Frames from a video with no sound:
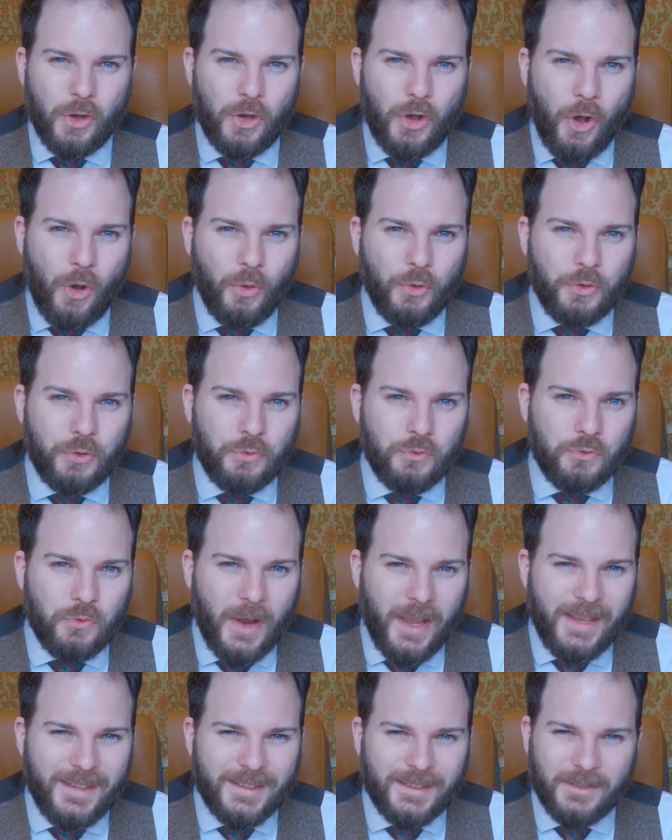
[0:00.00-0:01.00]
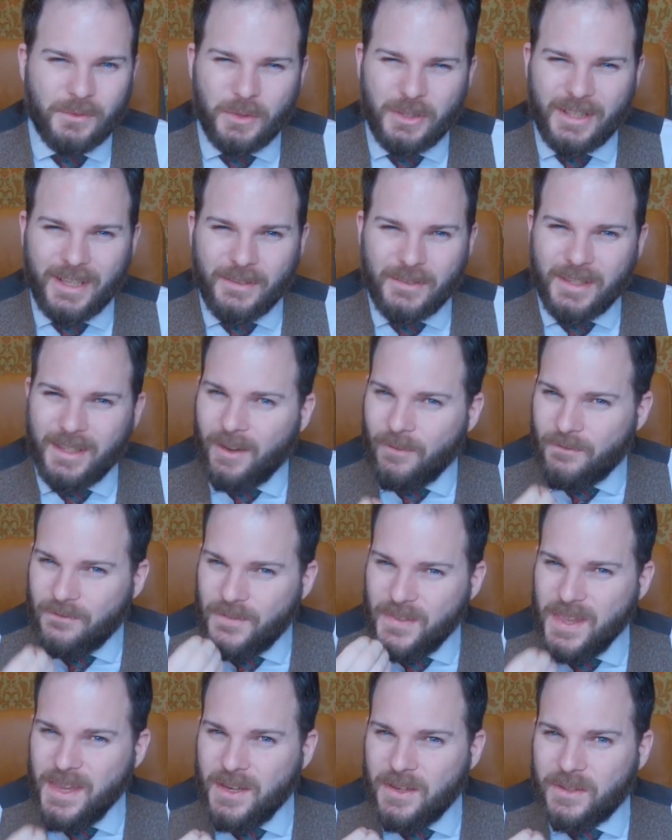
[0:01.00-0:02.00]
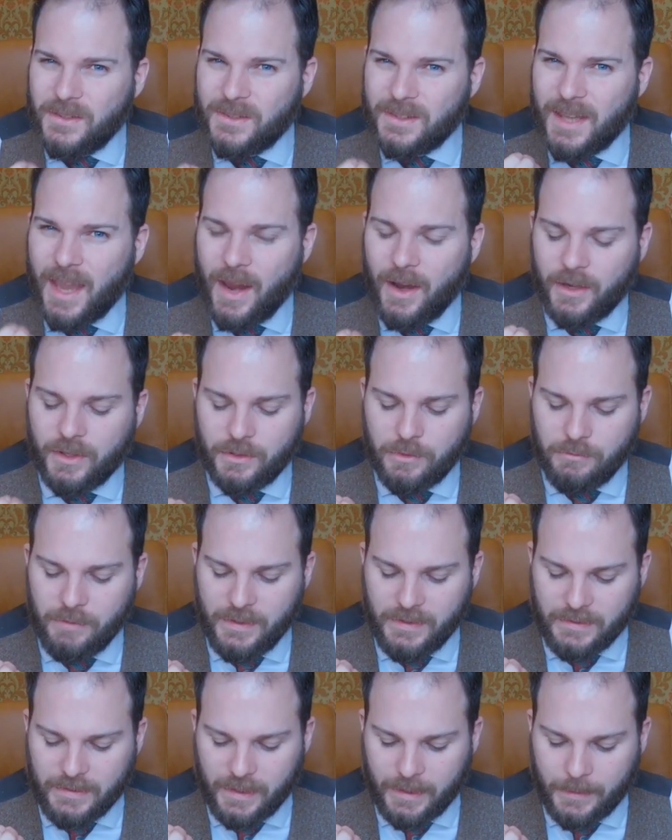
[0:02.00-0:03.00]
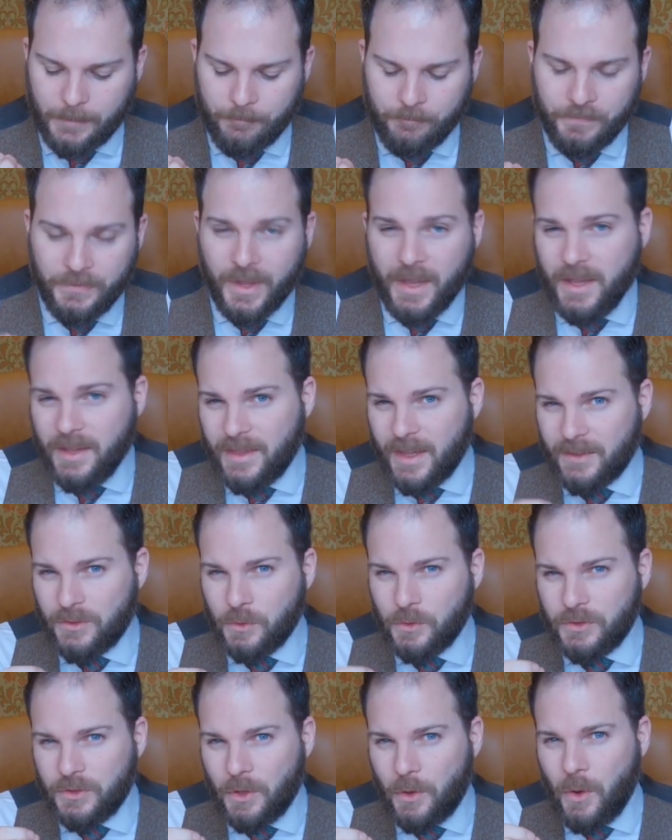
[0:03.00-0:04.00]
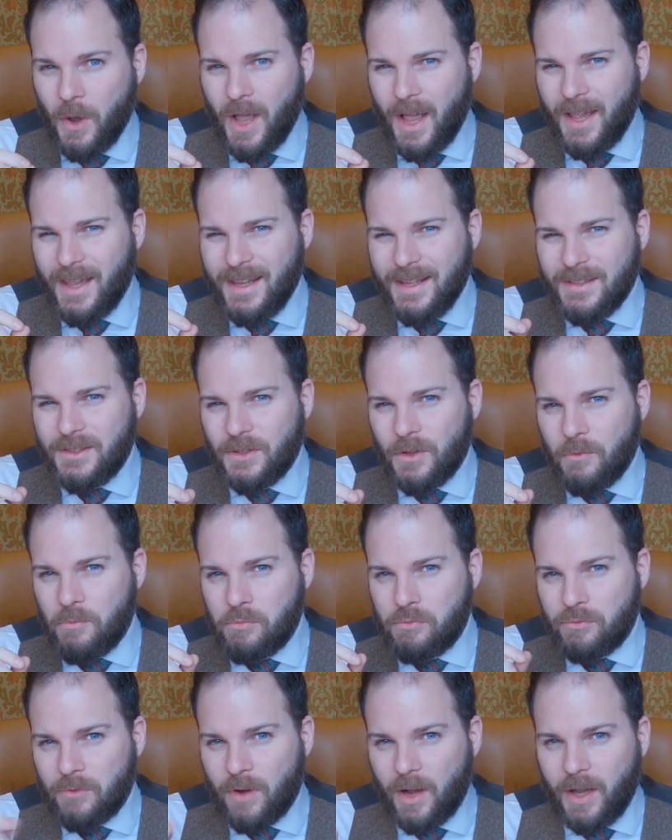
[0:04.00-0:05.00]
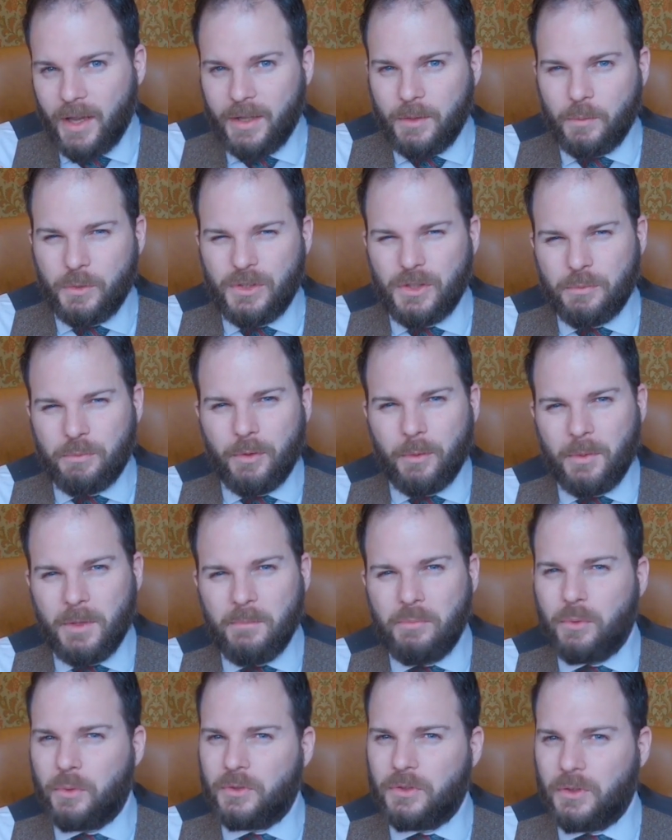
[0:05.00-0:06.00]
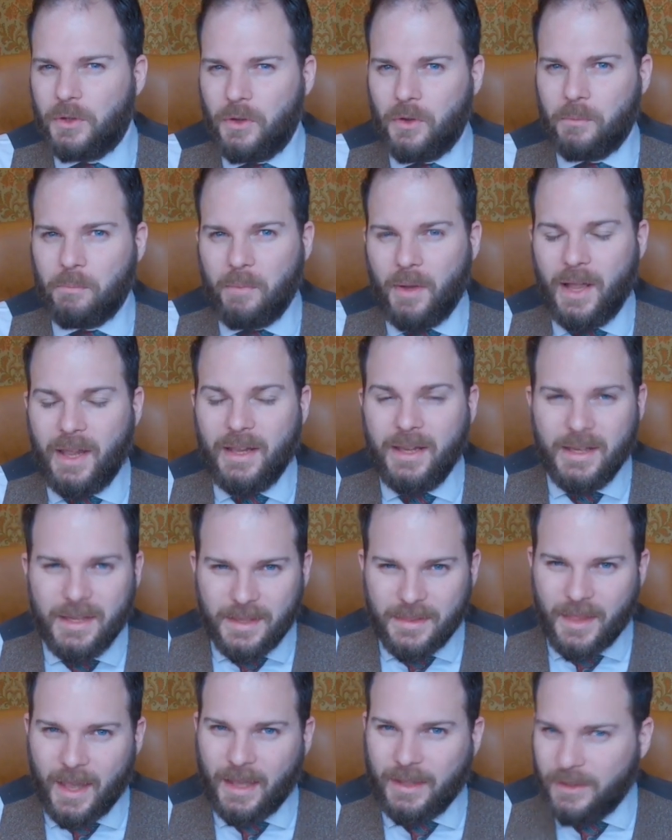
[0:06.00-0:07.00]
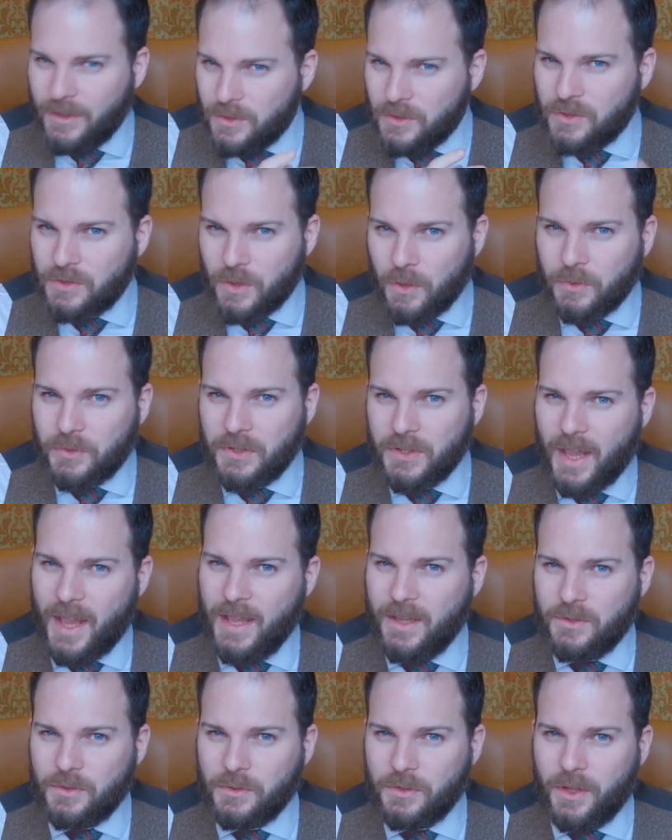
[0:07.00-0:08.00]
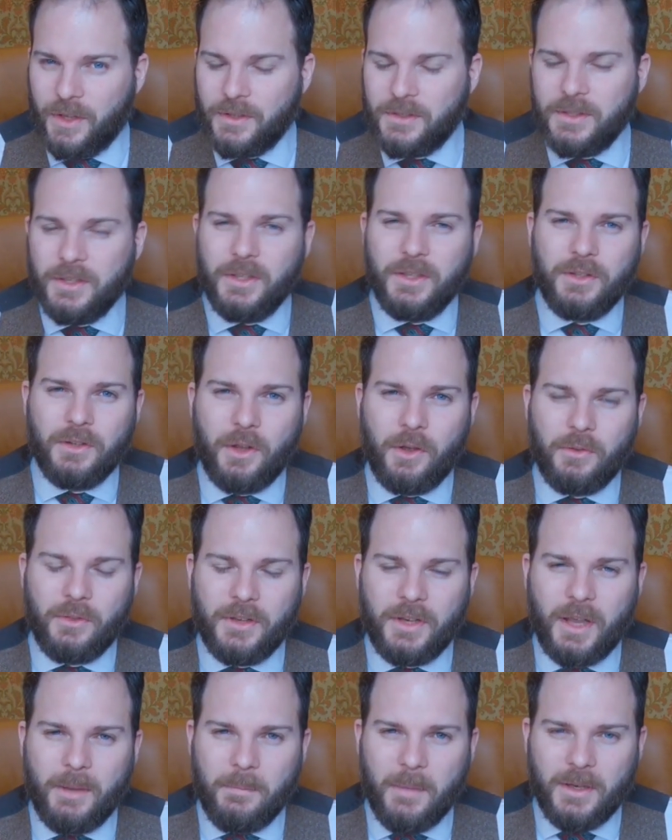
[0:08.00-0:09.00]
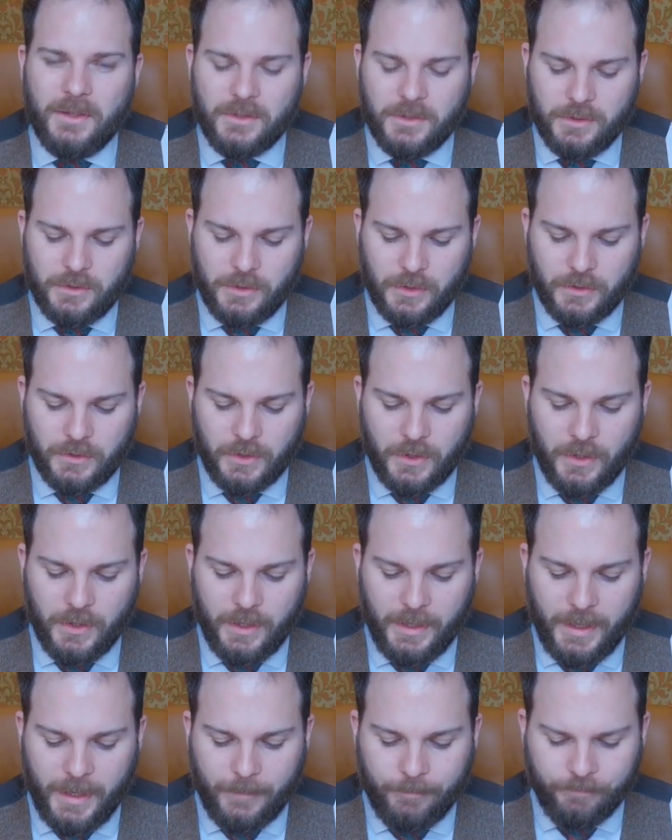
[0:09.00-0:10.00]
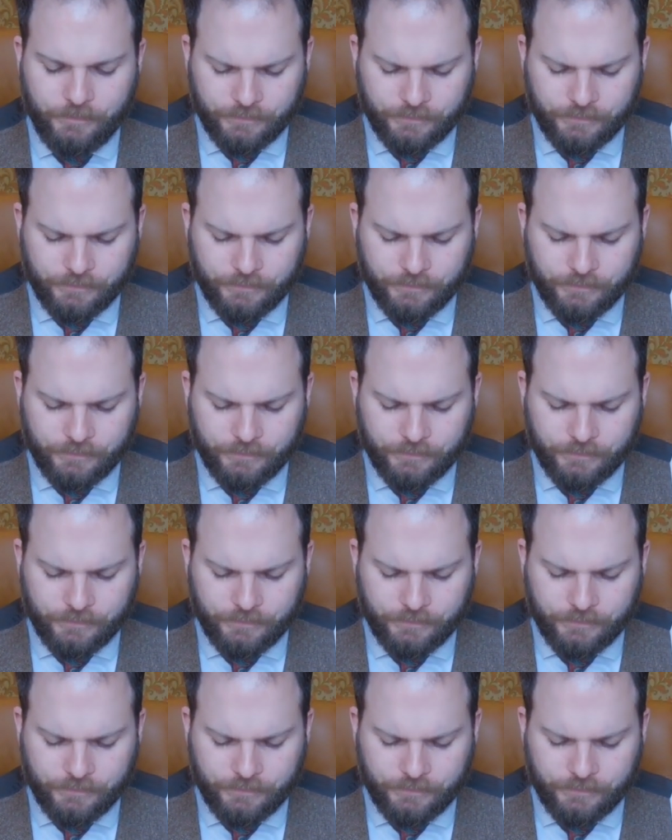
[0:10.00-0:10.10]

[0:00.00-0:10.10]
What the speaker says: golden raisin, which gives it a Venus characteristic. There's also a hint of brine, which is probably brought along by that salted hazelnut note that I mentioned just earlier.